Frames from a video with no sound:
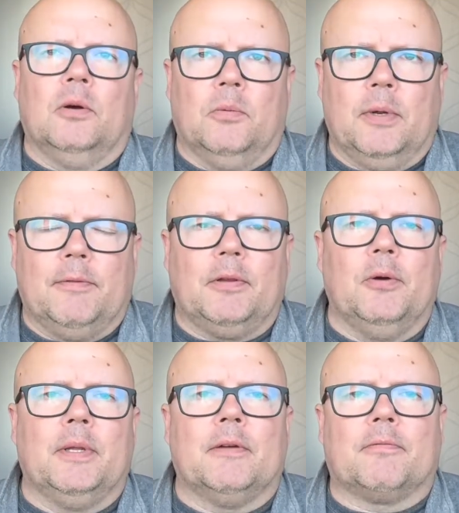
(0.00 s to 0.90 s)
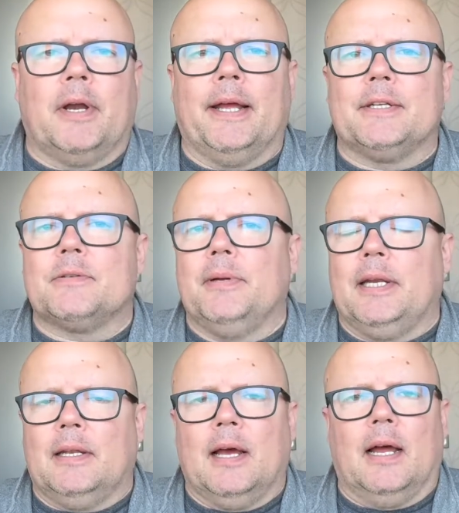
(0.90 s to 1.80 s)
We flew into France, we
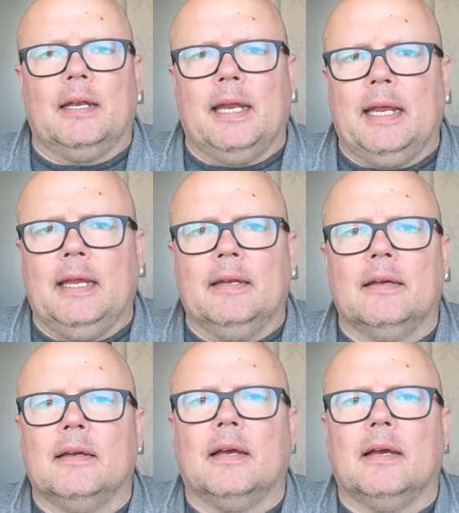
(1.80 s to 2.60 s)
did not need